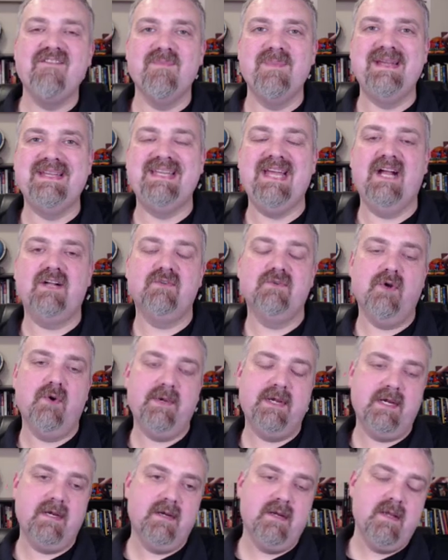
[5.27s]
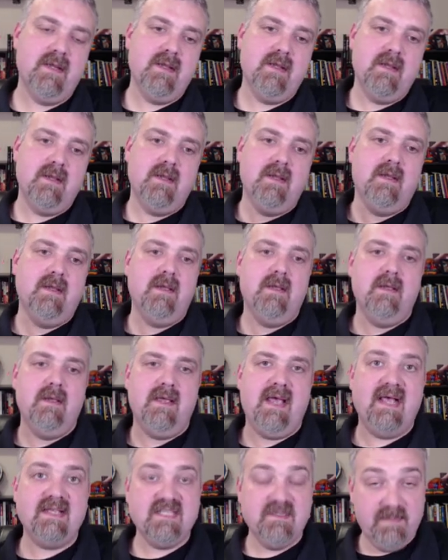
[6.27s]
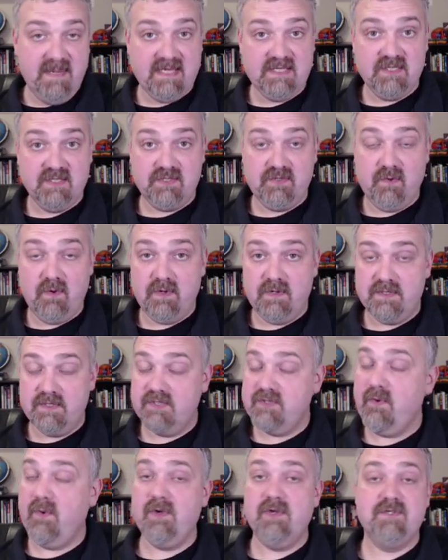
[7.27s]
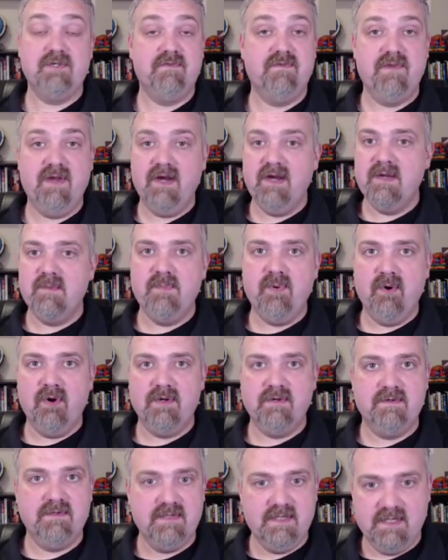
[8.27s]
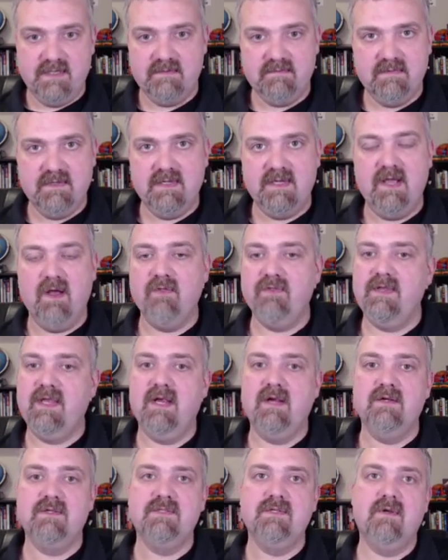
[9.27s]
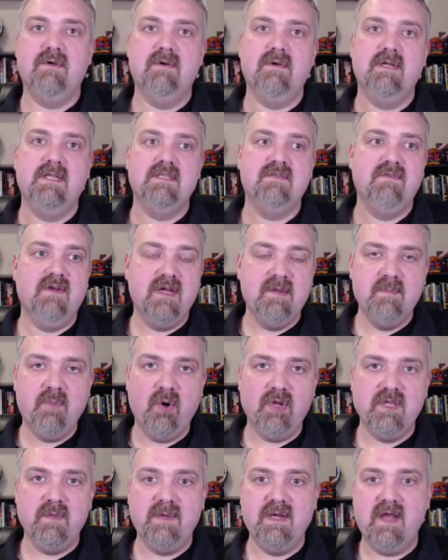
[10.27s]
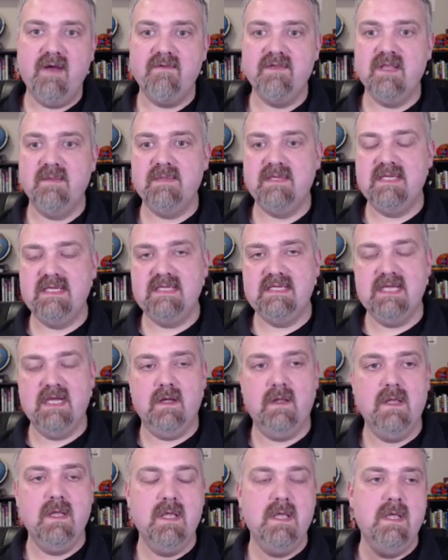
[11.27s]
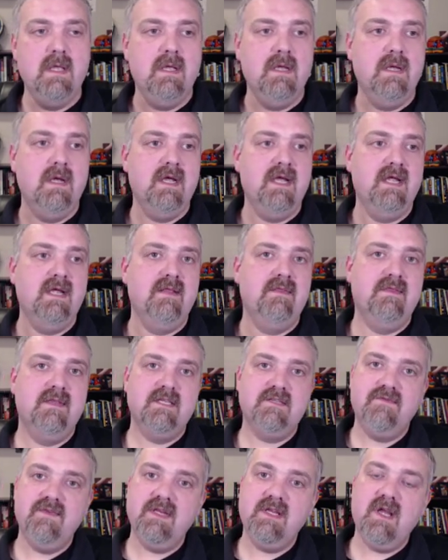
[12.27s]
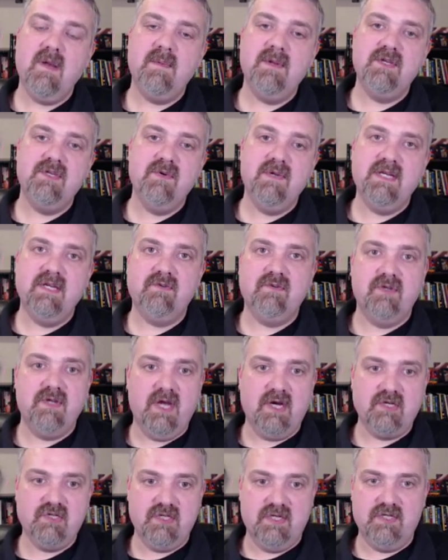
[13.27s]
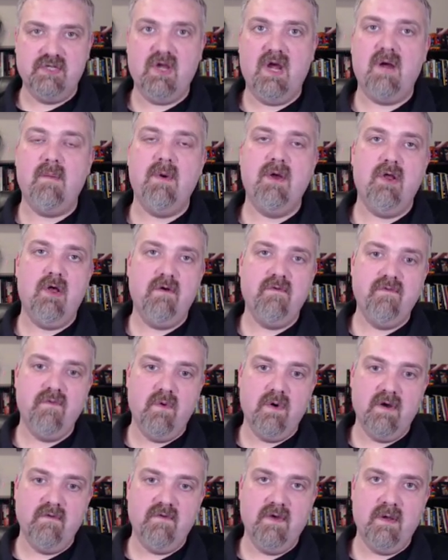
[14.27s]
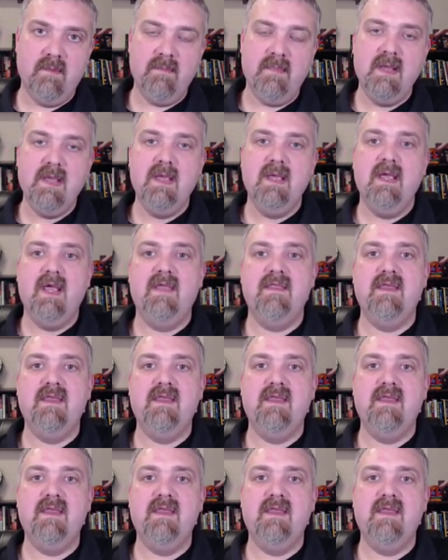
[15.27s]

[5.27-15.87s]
everybody, Doctor O here. Acid-base distor disorders are very important in, in healthcare, so it's very important that we cover them in detail. In this video, I'm going to do an introduction and talk about all four of them,